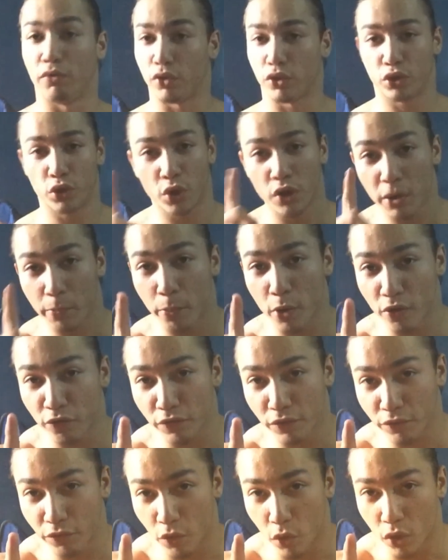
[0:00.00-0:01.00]
If you're doing the
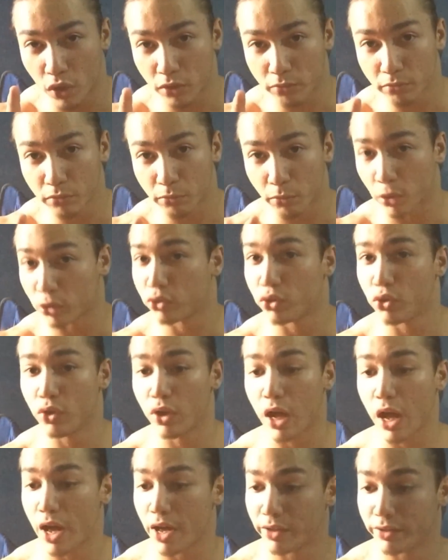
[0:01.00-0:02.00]
perfect form, most of
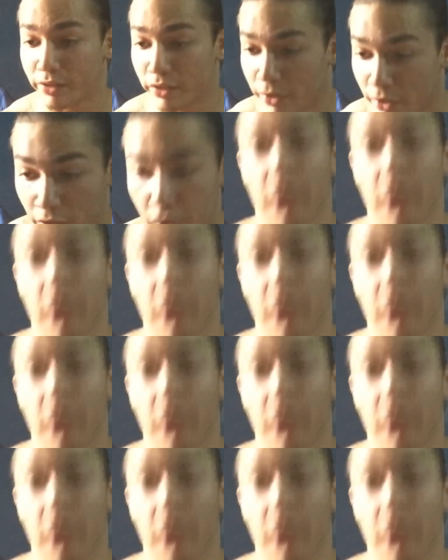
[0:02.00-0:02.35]
you guys